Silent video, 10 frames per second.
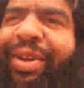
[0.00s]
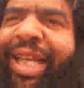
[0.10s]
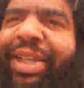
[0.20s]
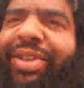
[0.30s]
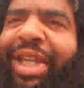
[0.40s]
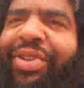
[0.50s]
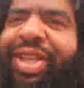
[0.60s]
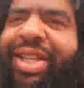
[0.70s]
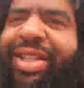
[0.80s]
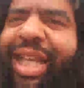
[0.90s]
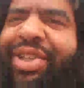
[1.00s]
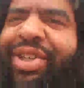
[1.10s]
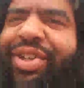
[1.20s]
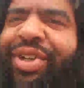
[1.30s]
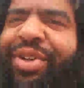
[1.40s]
don't Ilsa
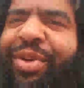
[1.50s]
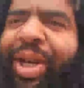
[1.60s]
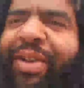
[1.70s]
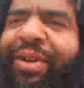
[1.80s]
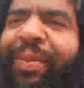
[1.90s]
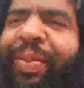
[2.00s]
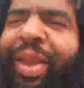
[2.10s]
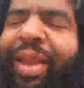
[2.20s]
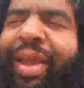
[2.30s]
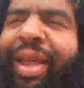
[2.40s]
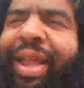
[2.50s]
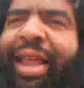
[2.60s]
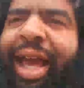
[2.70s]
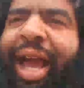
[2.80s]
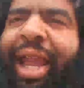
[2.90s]
Schlesinger or whatever.
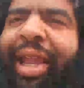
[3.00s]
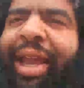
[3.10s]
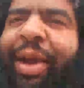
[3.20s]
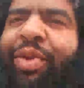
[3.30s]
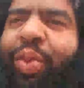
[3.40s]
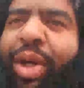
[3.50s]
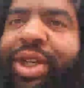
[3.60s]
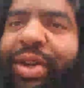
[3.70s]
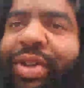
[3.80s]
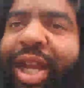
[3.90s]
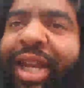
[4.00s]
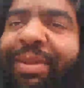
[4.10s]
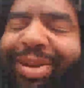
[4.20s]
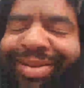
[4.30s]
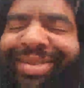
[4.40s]
I was watching her stand up.